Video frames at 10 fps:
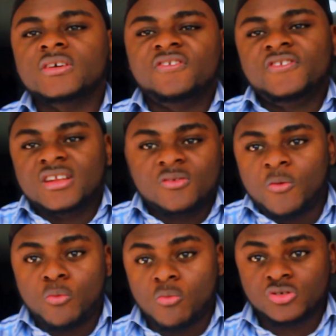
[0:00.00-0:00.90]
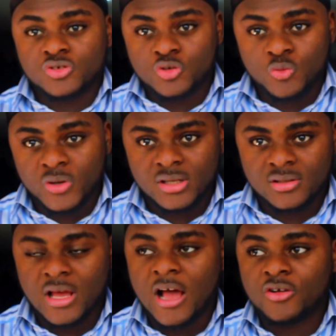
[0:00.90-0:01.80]
the feeling, what we want to do with it,
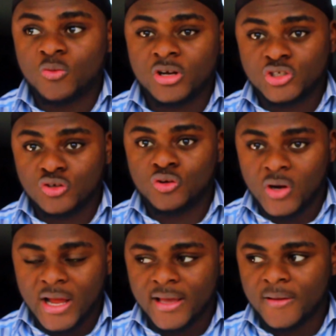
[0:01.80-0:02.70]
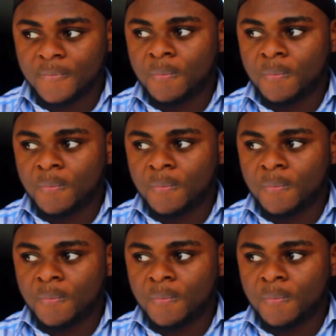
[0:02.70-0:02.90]
how do you want it to look like.